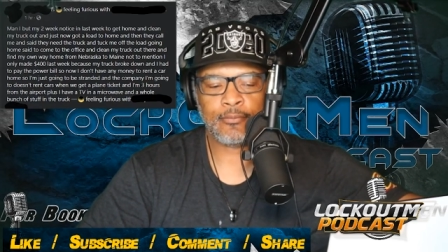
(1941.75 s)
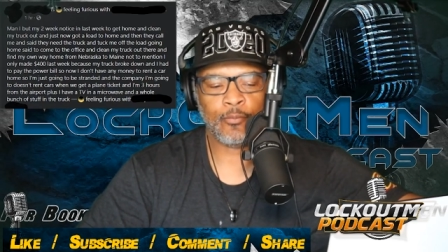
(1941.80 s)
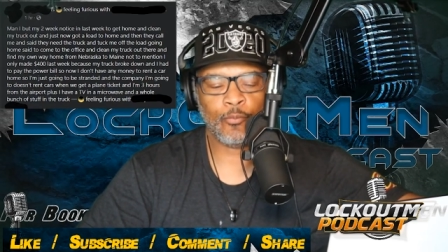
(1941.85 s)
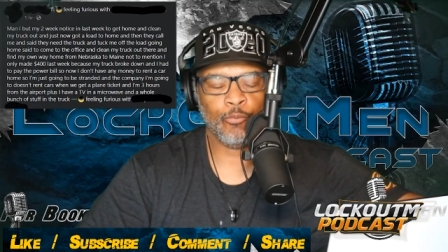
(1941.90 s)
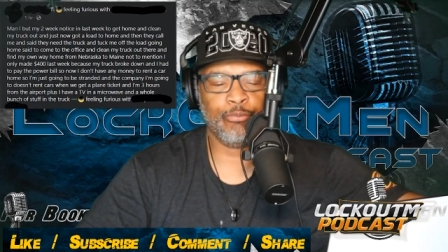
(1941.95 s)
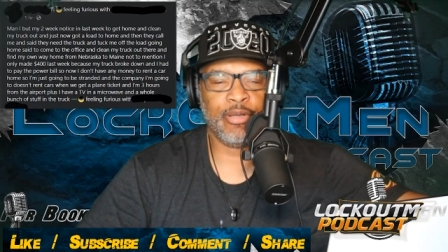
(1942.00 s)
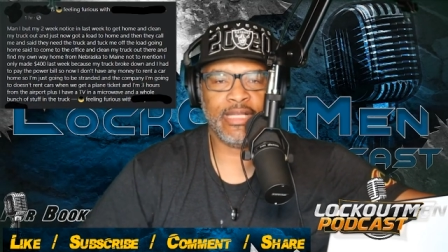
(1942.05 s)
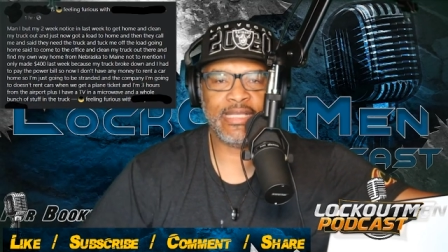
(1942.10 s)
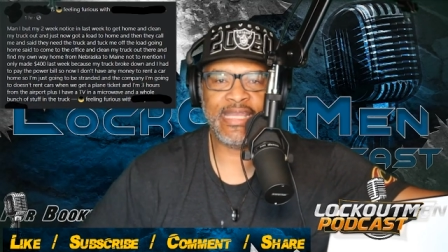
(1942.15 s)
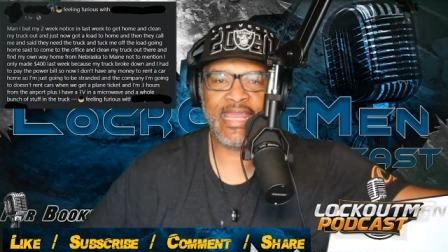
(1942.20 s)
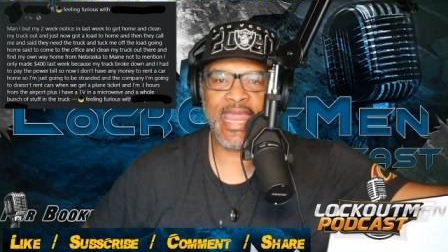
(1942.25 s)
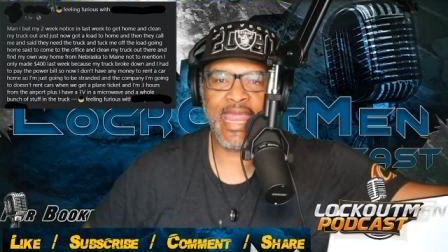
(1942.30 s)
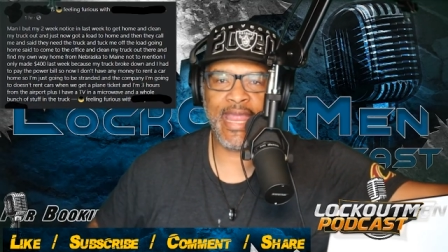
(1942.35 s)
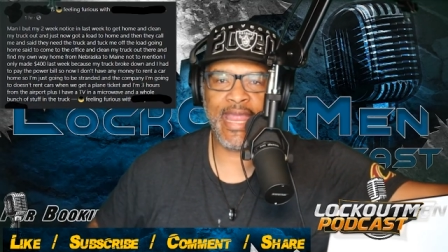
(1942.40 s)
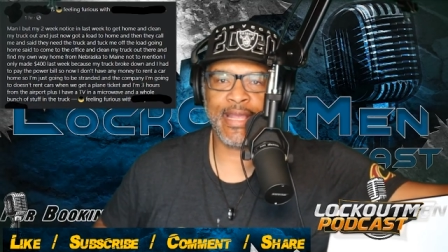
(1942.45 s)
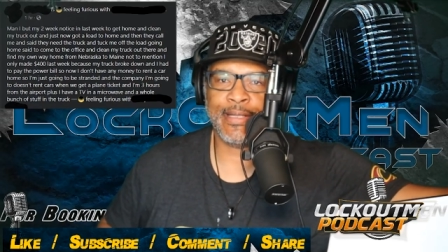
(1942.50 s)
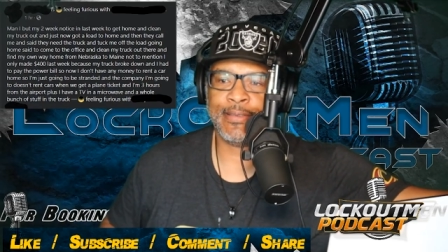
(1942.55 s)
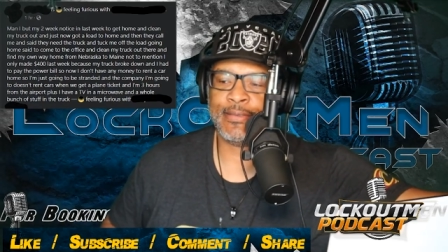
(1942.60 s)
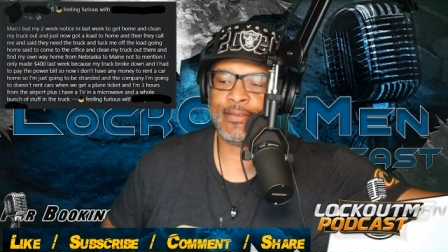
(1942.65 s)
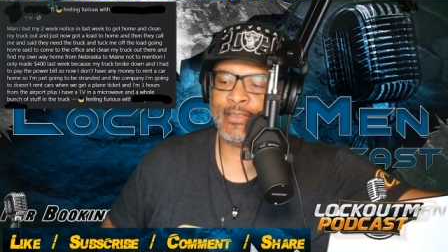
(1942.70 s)
but
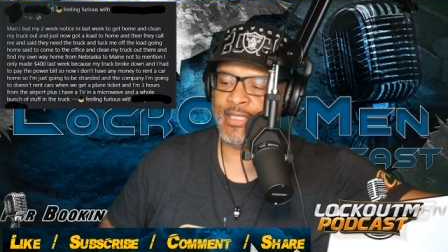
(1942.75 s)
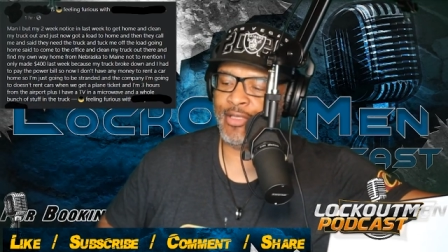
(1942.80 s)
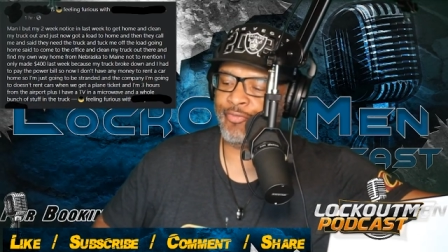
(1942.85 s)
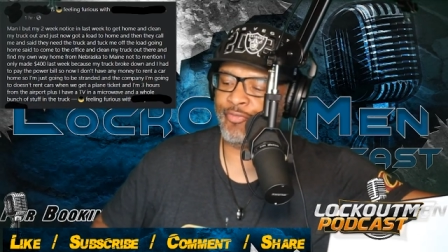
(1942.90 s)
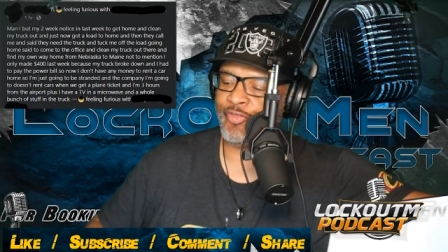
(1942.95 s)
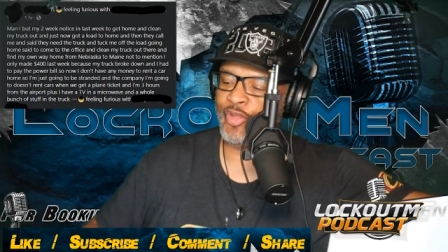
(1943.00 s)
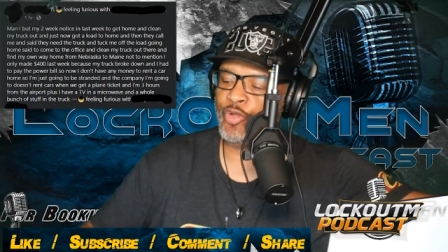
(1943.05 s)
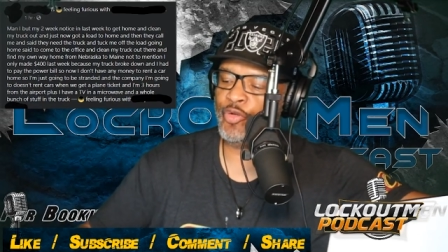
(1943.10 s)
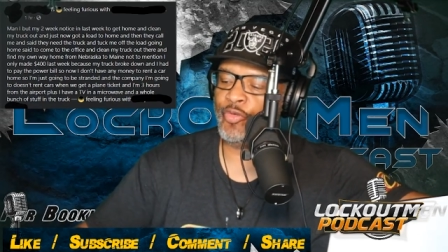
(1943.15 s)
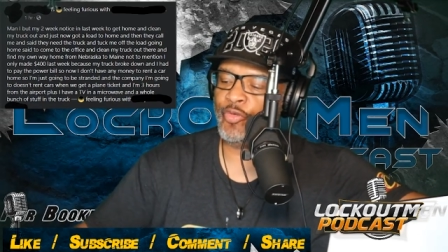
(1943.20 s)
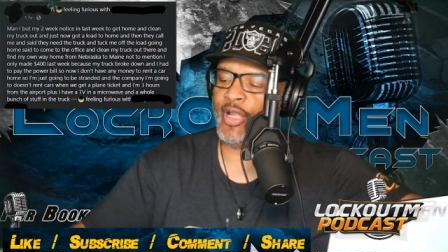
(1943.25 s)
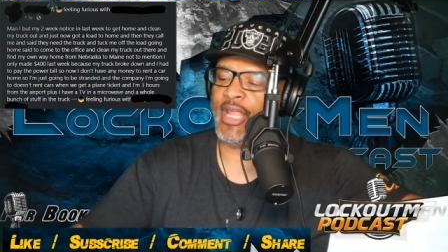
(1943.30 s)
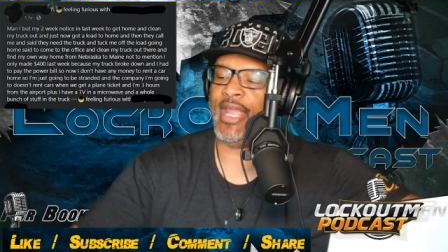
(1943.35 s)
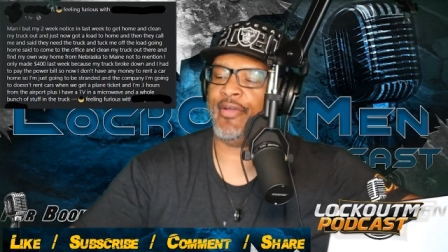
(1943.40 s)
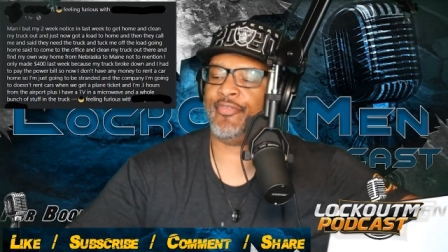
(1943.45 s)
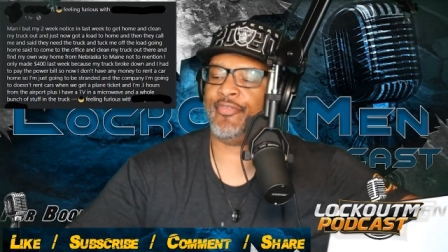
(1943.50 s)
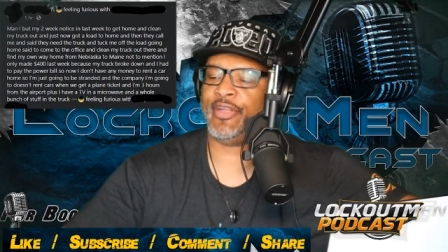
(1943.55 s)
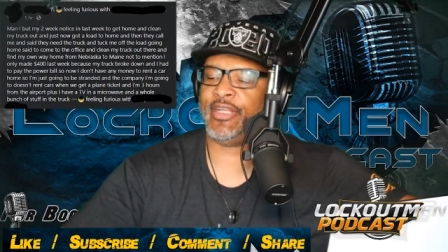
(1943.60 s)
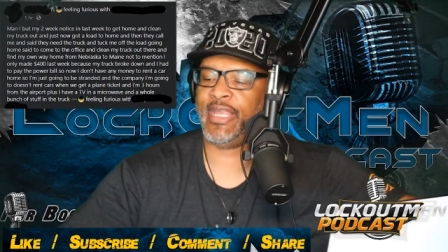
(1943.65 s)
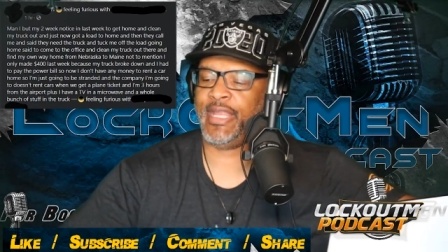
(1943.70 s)
yeah, if you
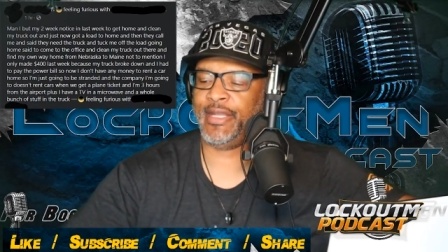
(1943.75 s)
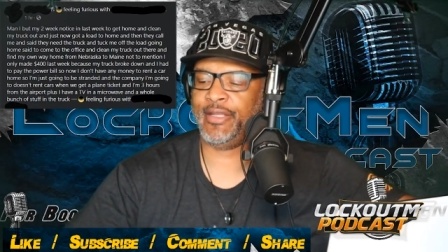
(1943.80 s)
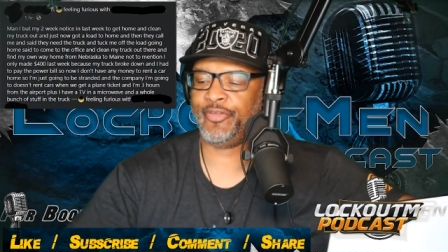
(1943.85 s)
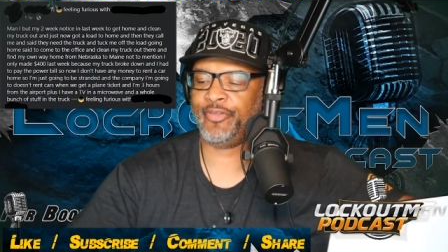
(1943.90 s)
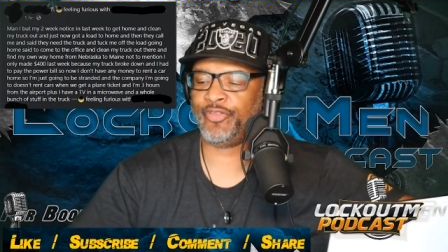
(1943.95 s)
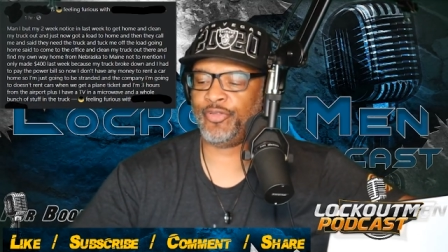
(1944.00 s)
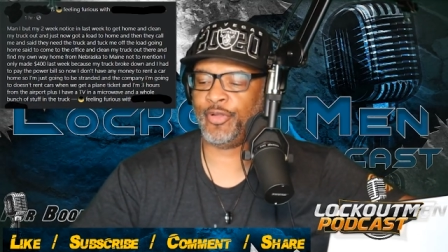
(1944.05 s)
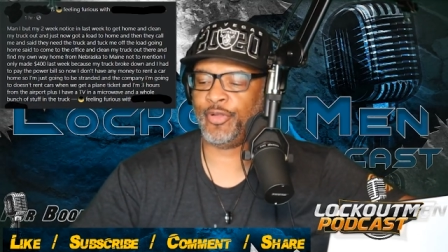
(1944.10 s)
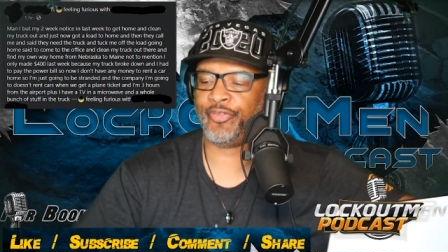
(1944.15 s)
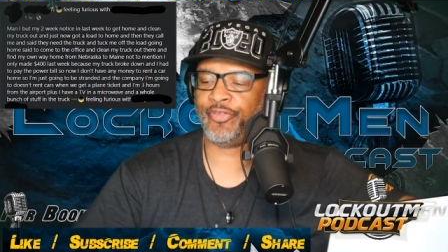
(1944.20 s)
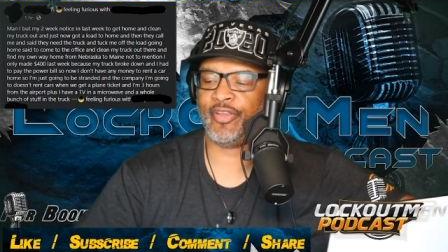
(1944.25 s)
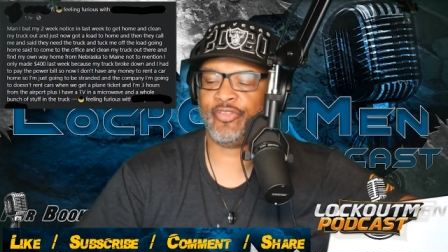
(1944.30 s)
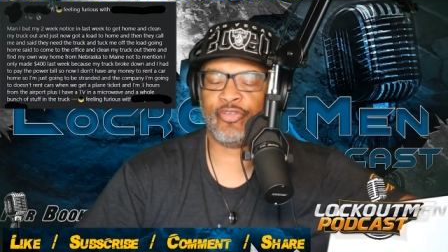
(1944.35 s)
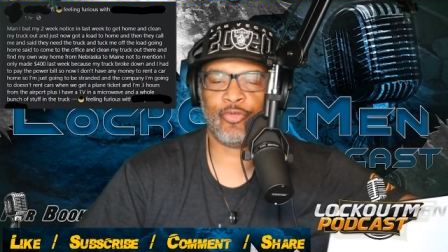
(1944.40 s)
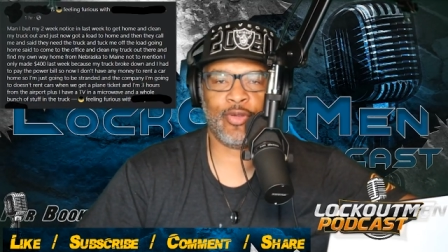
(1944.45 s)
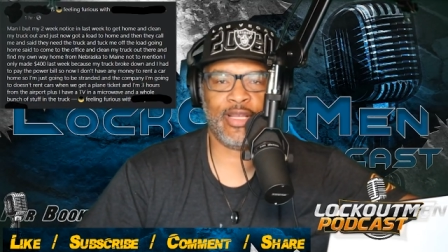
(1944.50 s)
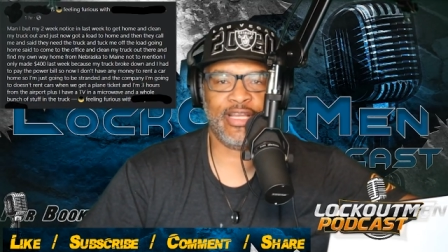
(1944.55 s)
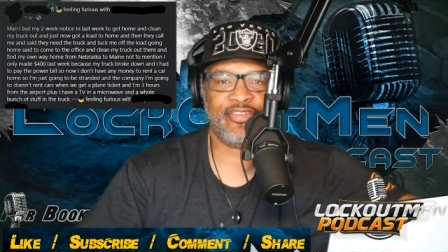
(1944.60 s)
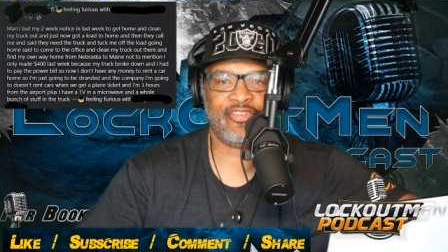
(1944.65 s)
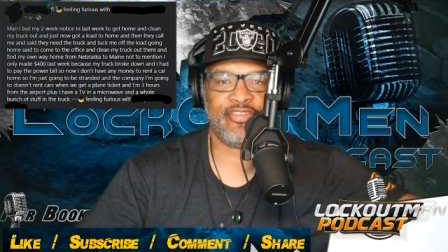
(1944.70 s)
ever get into a
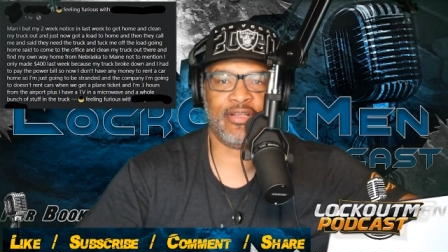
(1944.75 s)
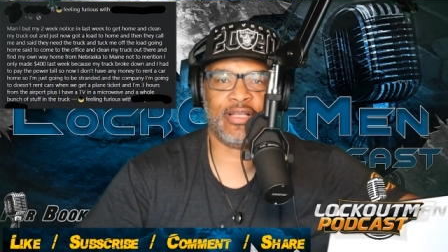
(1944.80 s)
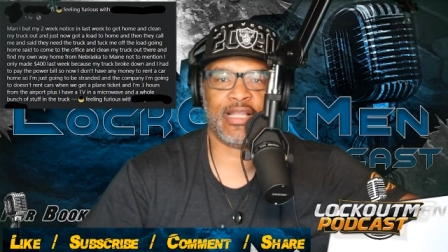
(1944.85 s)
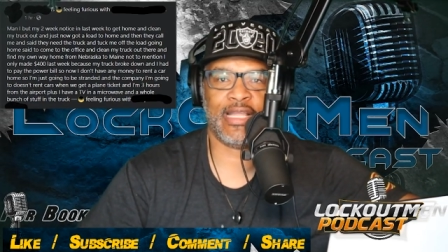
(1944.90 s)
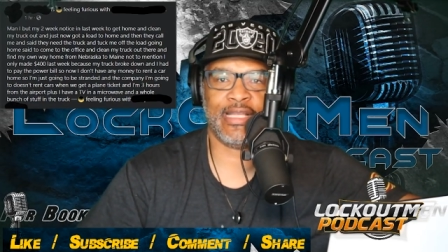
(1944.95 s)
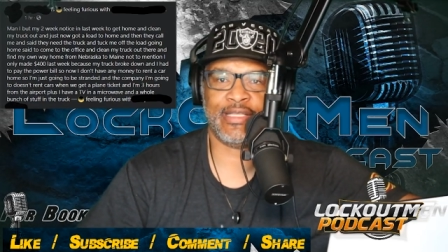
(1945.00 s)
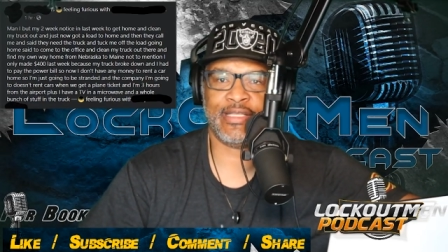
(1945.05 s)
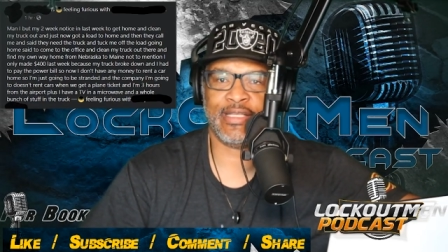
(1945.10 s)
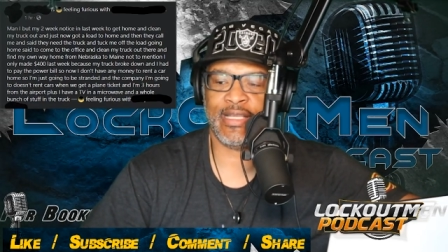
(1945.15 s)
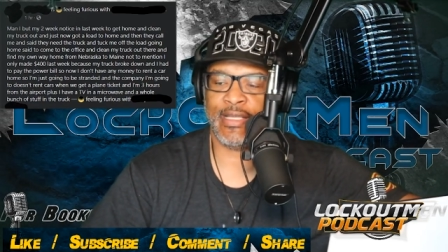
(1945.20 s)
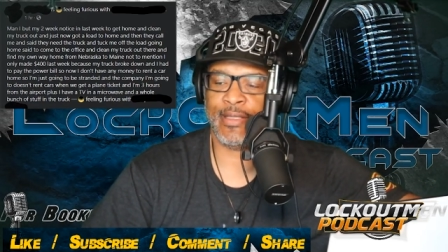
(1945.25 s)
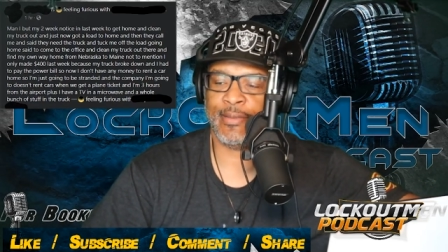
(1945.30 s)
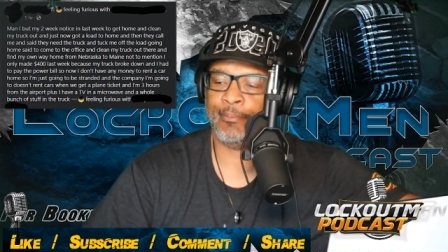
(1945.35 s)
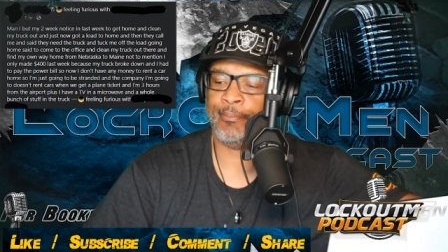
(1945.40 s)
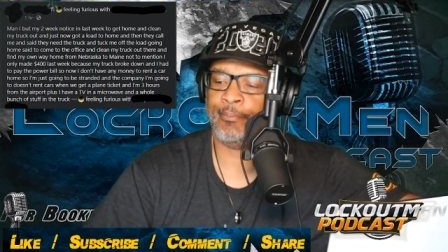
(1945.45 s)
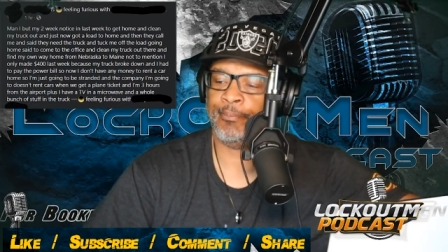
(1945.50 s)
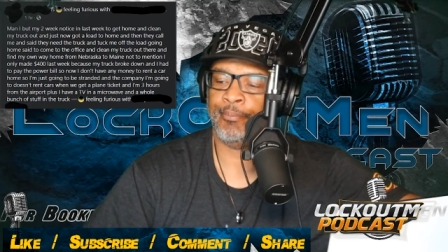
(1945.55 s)
situation like that,